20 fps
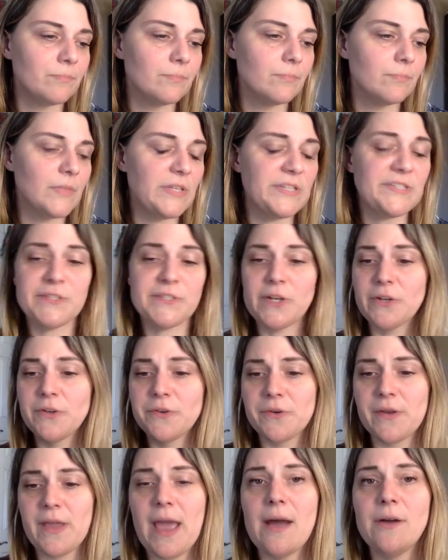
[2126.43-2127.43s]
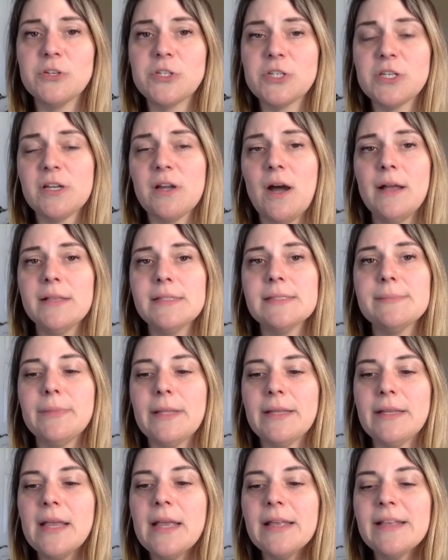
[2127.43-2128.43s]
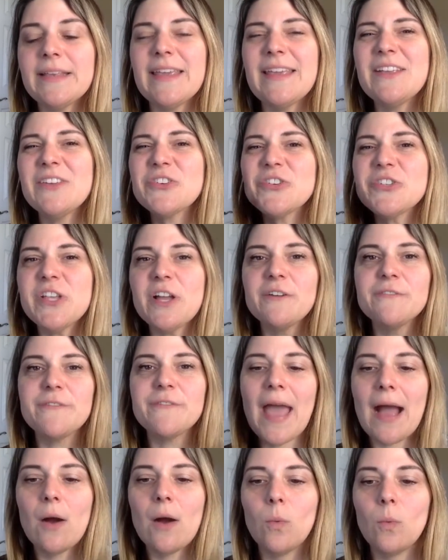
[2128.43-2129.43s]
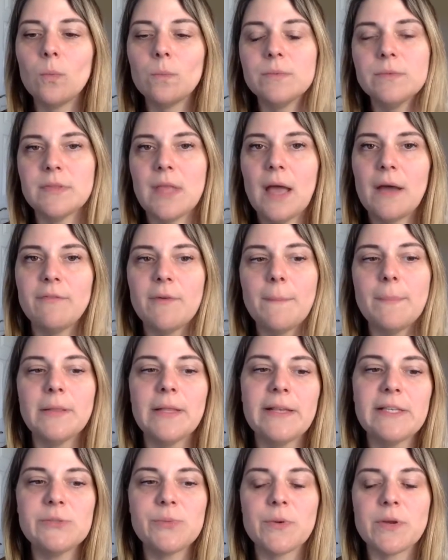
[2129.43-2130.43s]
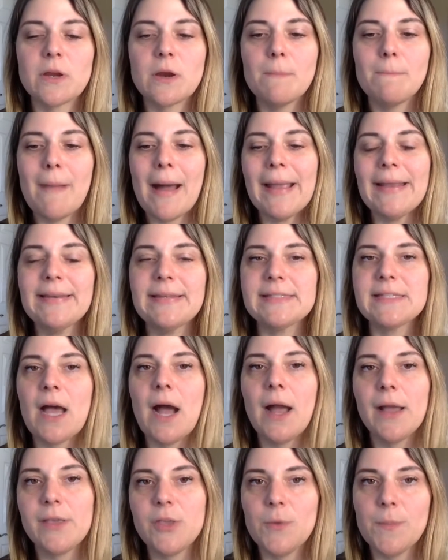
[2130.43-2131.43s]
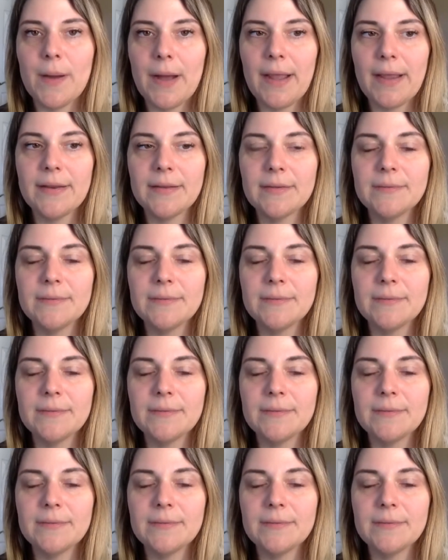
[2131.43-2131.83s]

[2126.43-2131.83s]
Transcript: Sit on your couch and contemplate. Get yourself out of a place where your mind is occupied.